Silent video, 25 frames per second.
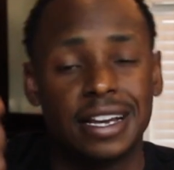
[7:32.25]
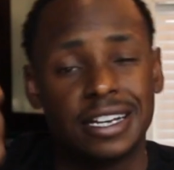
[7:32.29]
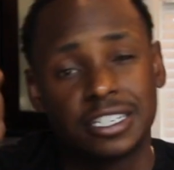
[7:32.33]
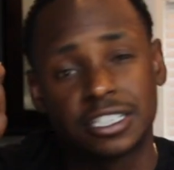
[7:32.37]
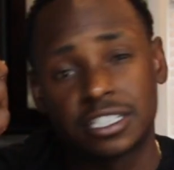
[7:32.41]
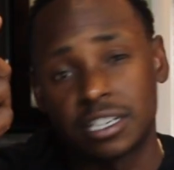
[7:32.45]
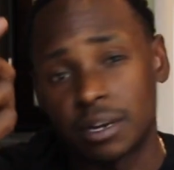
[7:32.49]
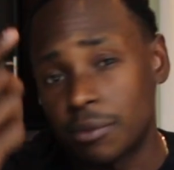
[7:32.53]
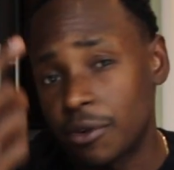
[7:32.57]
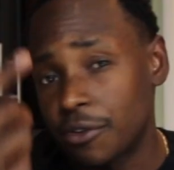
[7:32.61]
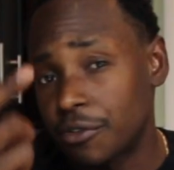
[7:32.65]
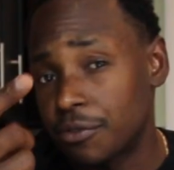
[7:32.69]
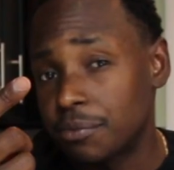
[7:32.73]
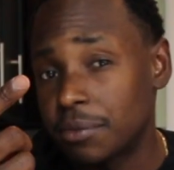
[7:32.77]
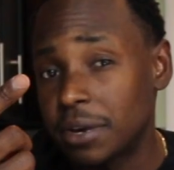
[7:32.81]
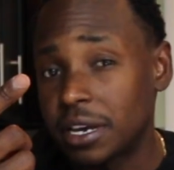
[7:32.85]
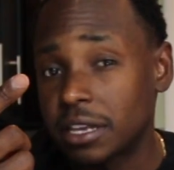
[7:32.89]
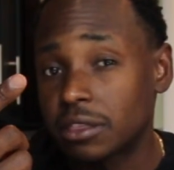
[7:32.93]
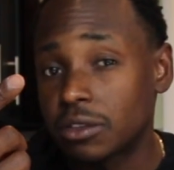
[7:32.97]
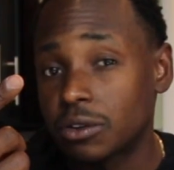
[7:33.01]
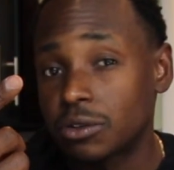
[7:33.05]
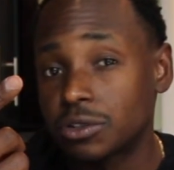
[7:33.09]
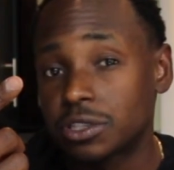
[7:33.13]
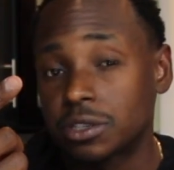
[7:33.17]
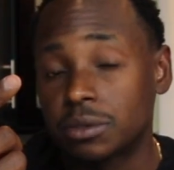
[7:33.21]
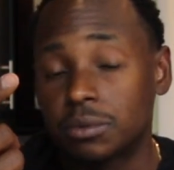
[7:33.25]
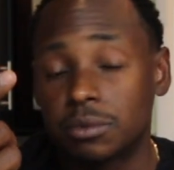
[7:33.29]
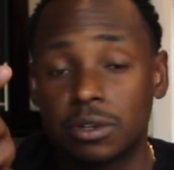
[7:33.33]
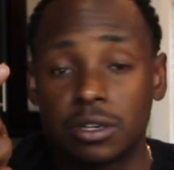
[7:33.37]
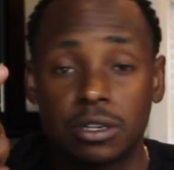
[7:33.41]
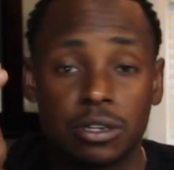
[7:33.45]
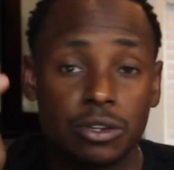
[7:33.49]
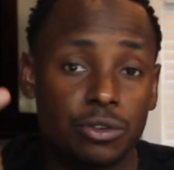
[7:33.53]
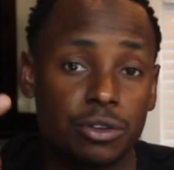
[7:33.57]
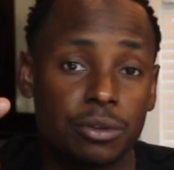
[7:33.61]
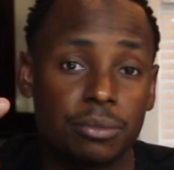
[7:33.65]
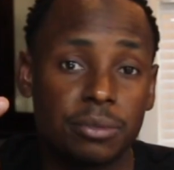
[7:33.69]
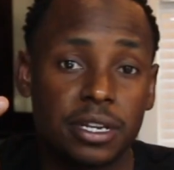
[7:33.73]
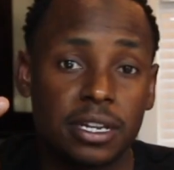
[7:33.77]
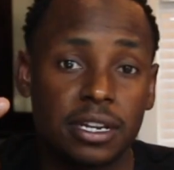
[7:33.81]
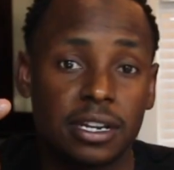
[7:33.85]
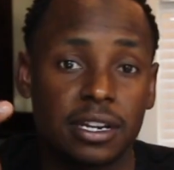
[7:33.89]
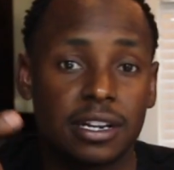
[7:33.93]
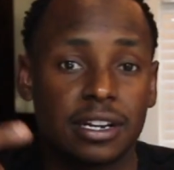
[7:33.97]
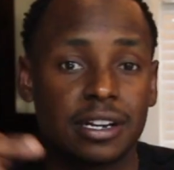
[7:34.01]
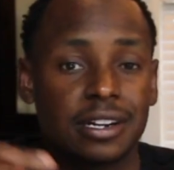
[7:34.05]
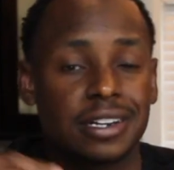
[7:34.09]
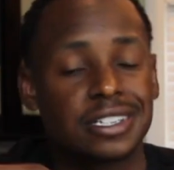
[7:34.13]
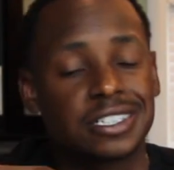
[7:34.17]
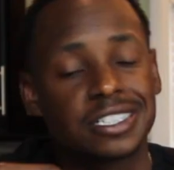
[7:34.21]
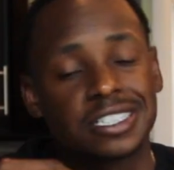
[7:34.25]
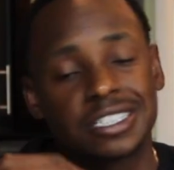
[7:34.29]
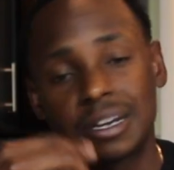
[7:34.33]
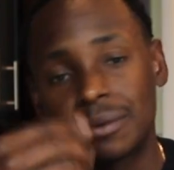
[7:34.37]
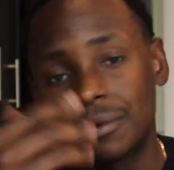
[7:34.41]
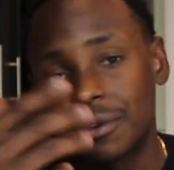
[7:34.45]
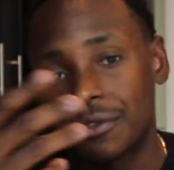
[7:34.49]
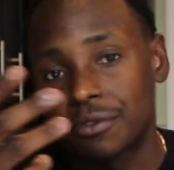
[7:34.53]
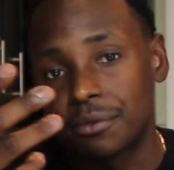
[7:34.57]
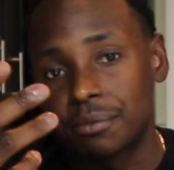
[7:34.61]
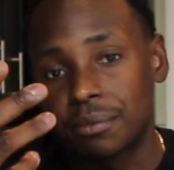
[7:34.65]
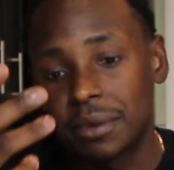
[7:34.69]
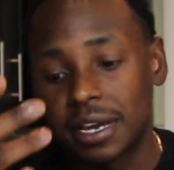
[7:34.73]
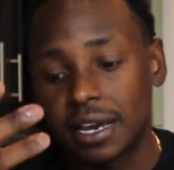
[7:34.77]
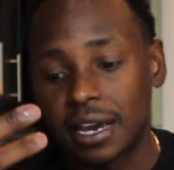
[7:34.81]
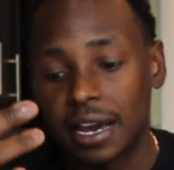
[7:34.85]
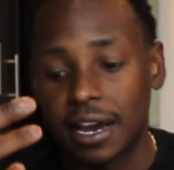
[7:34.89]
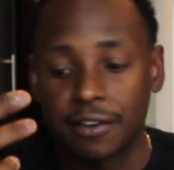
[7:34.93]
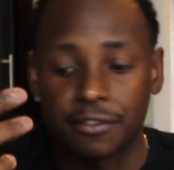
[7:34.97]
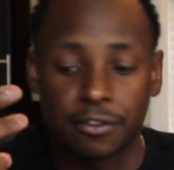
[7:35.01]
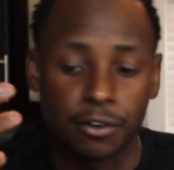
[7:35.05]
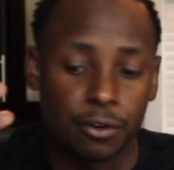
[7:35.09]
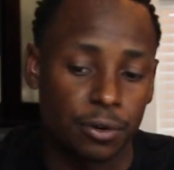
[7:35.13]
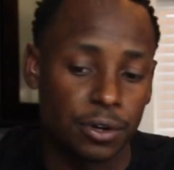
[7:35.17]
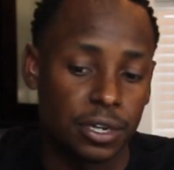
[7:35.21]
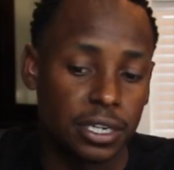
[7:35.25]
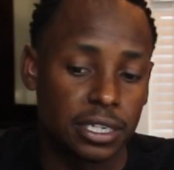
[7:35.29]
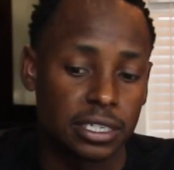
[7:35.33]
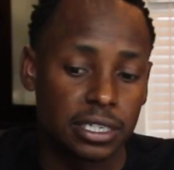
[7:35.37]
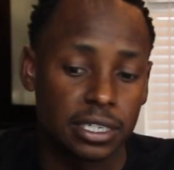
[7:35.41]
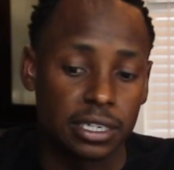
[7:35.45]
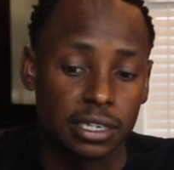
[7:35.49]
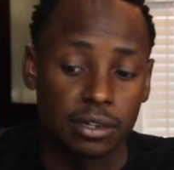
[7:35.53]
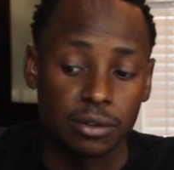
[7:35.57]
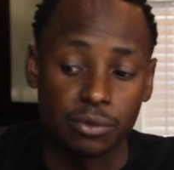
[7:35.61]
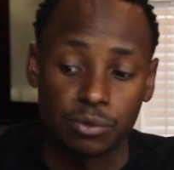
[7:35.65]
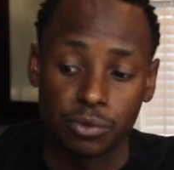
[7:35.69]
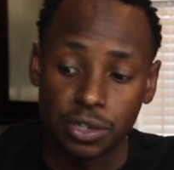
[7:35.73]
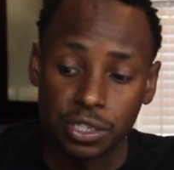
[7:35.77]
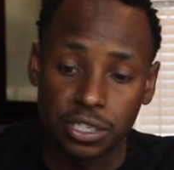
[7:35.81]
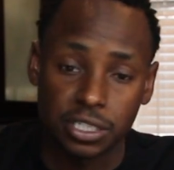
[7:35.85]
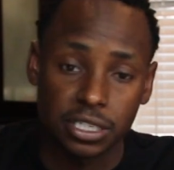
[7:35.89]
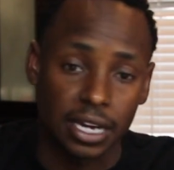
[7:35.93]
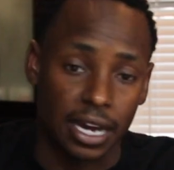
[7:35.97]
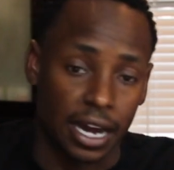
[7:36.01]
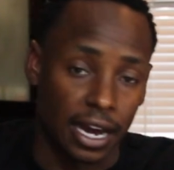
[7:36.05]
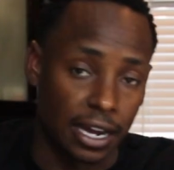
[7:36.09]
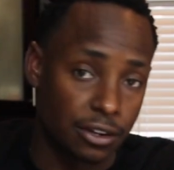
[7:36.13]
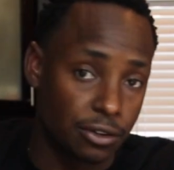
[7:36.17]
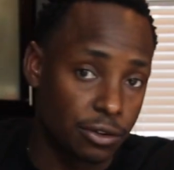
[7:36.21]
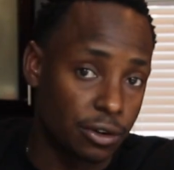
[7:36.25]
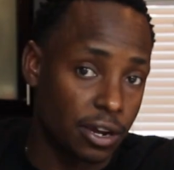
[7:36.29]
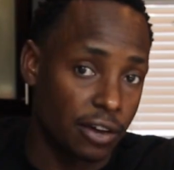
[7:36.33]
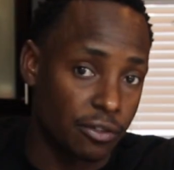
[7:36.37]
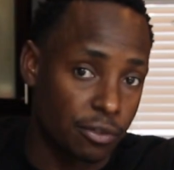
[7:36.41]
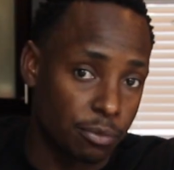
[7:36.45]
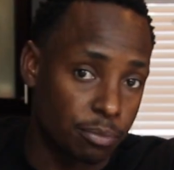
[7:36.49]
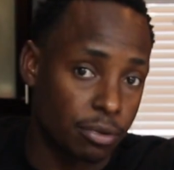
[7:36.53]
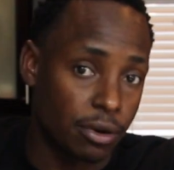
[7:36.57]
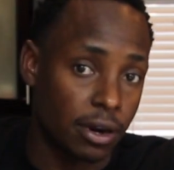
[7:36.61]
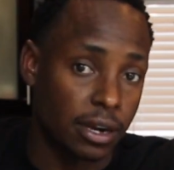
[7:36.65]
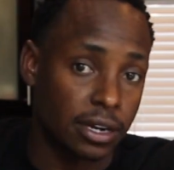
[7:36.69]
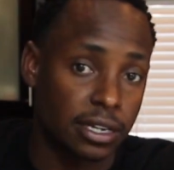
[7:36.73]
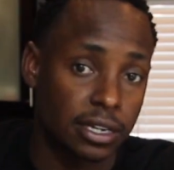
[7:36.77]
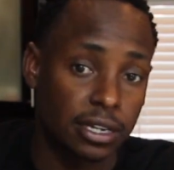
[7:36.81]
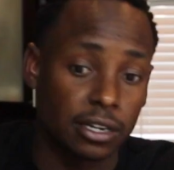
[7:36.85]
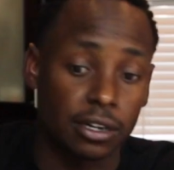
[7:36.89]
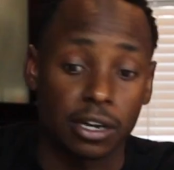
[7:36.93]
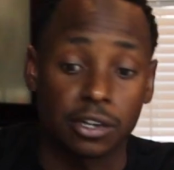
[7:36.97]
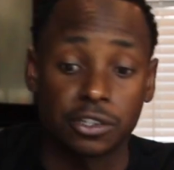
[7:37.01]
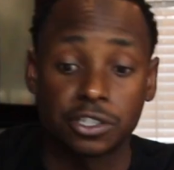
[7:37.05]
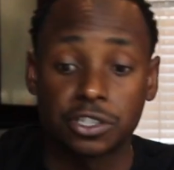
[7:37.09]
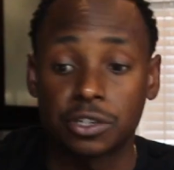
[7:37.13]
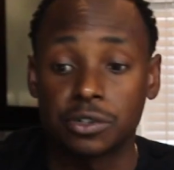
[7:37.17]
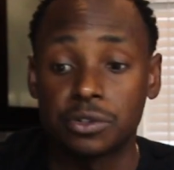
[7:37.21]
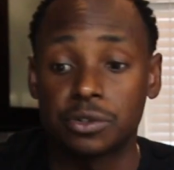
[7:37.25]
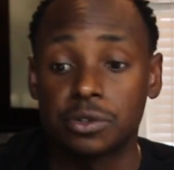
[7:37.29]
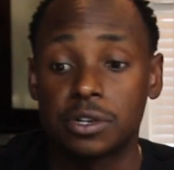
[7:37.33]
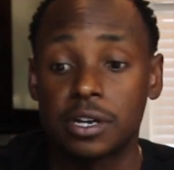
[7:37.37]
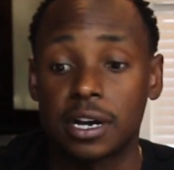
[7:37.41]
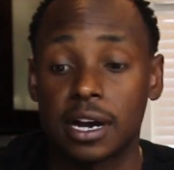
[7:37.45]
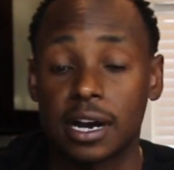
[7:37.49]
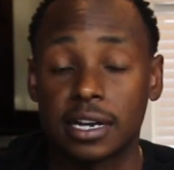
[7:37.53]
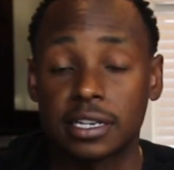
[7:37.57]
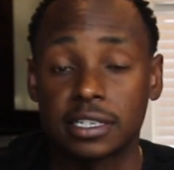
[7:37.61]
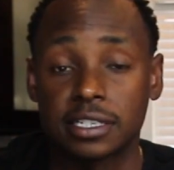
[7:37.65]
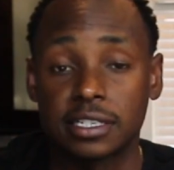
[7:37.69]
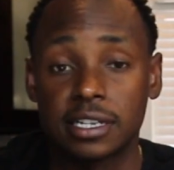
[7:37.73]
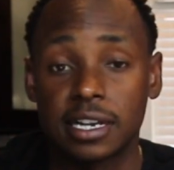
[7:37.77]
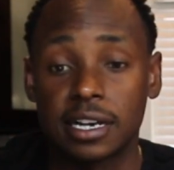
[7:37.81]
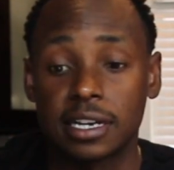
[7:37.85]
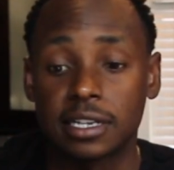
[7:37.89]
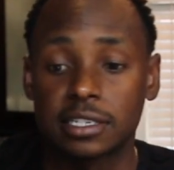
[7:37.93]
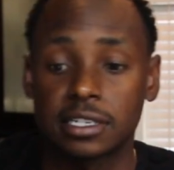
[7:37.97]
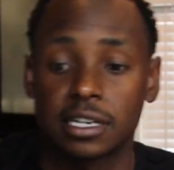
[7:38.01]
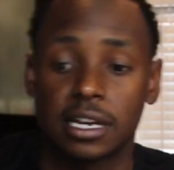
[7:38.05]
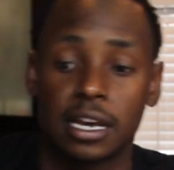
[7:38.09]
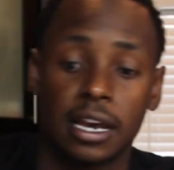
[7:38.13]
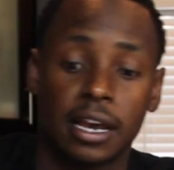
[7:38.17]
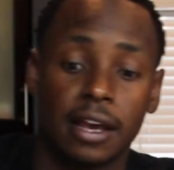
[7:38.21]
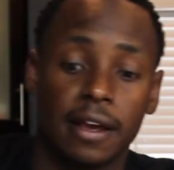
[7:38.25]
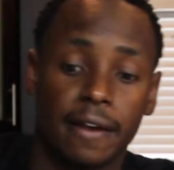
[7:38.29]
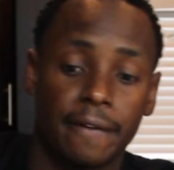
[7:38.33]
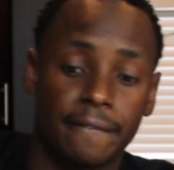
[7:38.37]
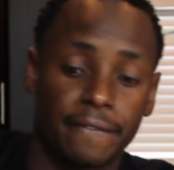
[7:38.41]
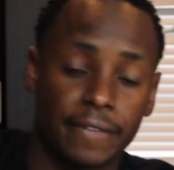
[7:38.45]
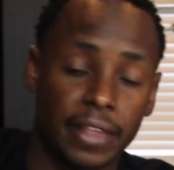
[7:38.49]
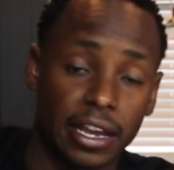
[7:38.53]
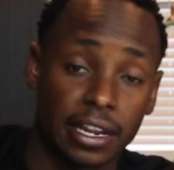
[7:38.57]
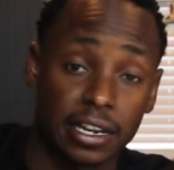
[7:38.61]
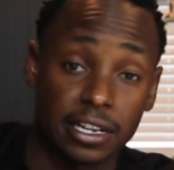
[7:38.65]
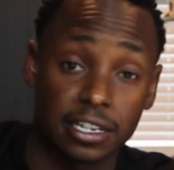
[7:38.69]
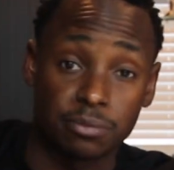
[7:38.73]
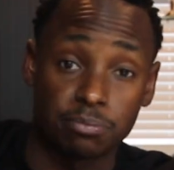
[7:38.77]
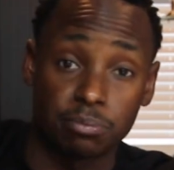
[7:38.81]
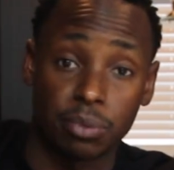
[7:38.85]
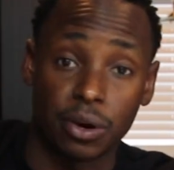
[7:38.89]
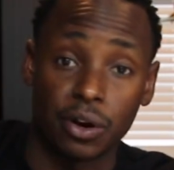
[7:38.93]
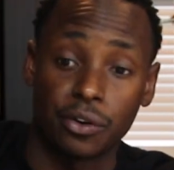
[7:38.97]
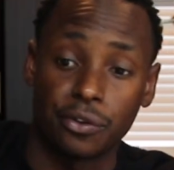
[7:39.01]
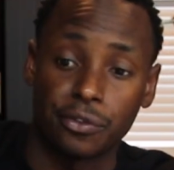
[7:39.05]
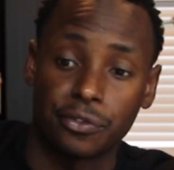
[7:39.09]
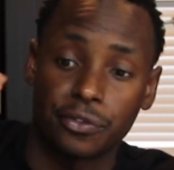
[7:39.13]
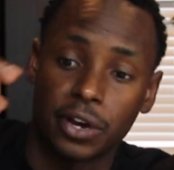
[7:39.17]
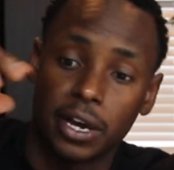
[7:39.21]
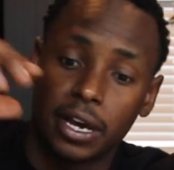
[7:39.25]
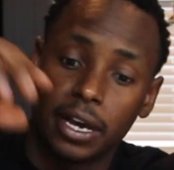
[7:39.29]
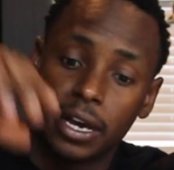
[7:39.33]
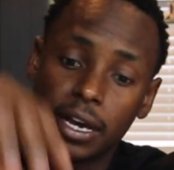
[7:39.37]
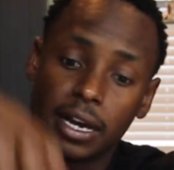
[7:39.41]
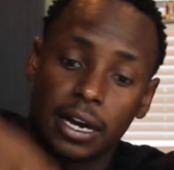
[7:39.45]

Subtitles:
Some of them may throw some glutamine in it, and some of them may have creatine, which I do have a product here I'll show you guys next that is both.